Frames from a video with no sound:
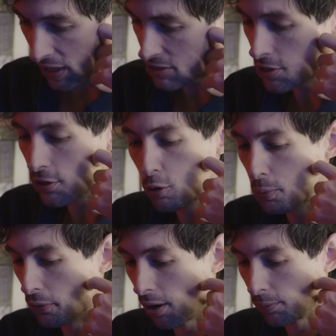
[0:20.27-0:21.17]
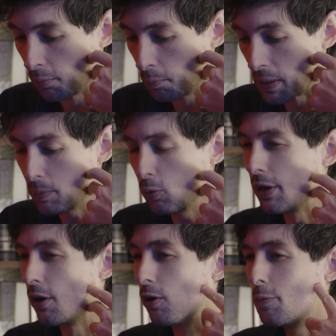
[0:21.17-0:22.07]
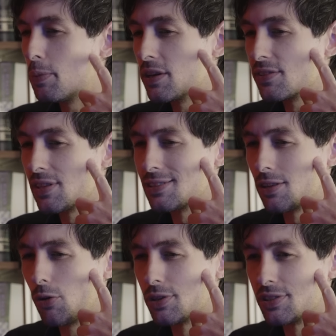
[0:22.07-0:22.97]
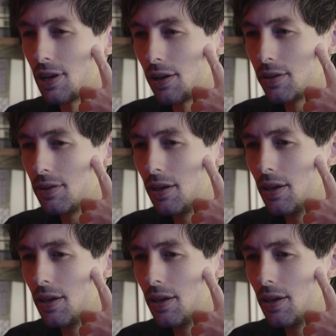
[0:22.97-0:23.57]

That's a you problem. People went home because they saw a sign.